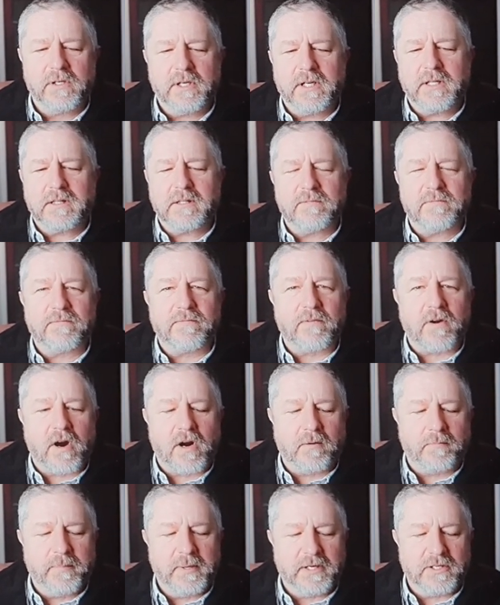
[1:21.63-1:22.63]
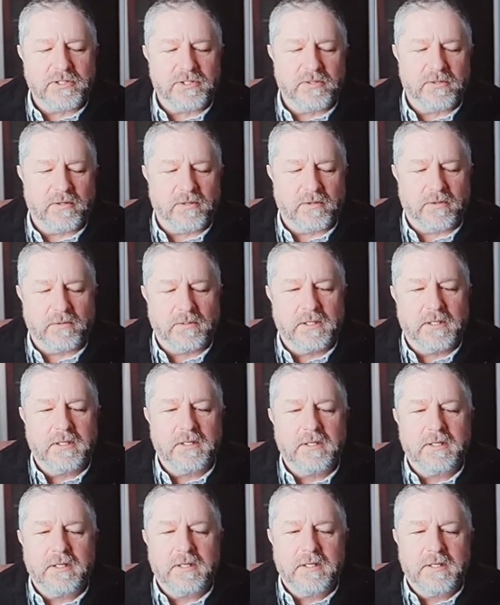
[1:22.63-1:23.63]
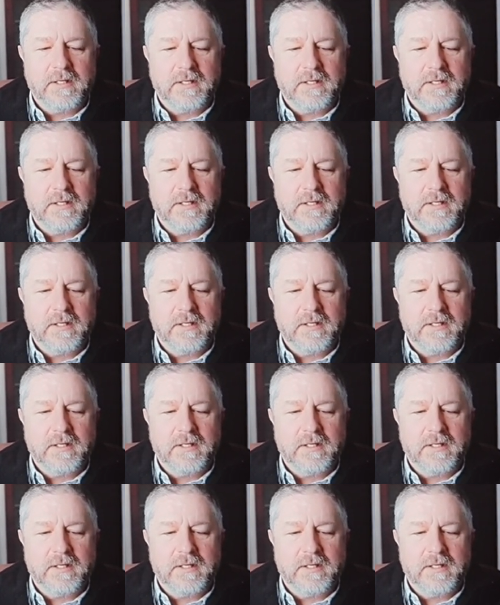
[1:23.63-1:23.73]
If you look at the far picture though,